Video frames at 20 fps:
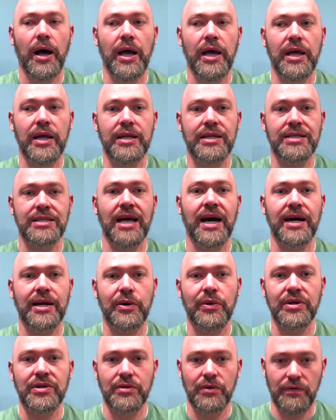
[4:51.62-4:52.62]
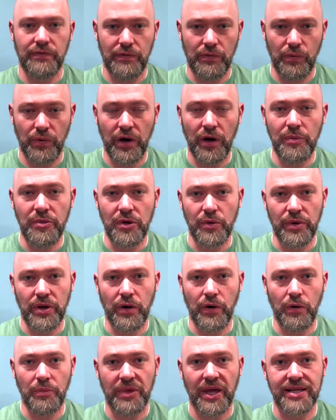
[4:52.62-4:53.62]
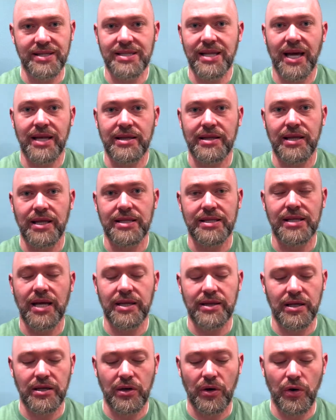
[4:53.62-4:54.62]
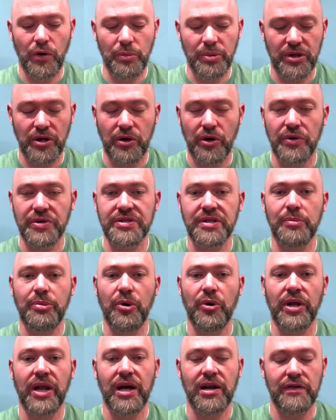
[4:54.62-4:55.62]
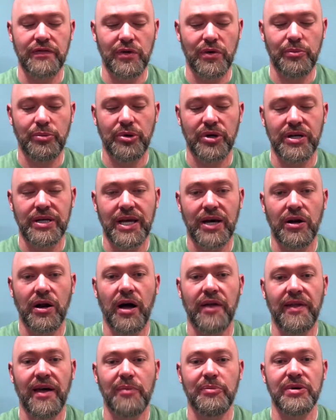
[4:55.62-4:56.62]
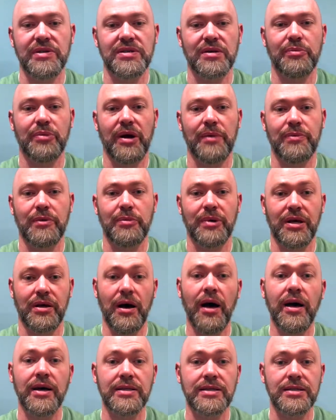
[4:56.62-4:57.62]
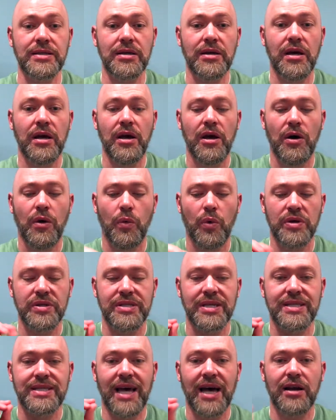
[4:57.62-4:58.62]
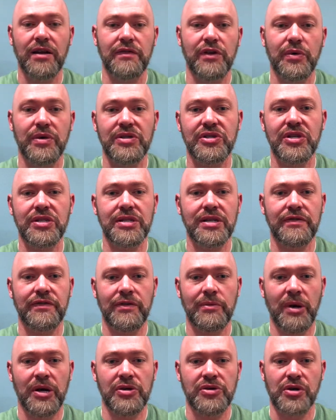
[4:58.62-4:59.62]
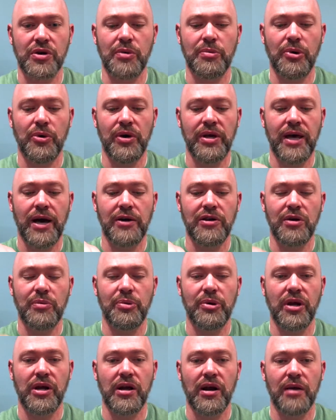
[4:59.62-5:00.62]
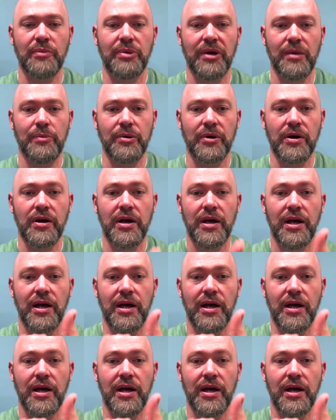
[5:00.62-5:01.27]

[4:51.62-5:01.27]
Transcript: It's not going to overwhelm you, we hope. That's not the goal, but the goal is to pull it out of you and put it down on that piece of paper, because once it's out of you, it's just information you're pulling out and you're putting it on paper.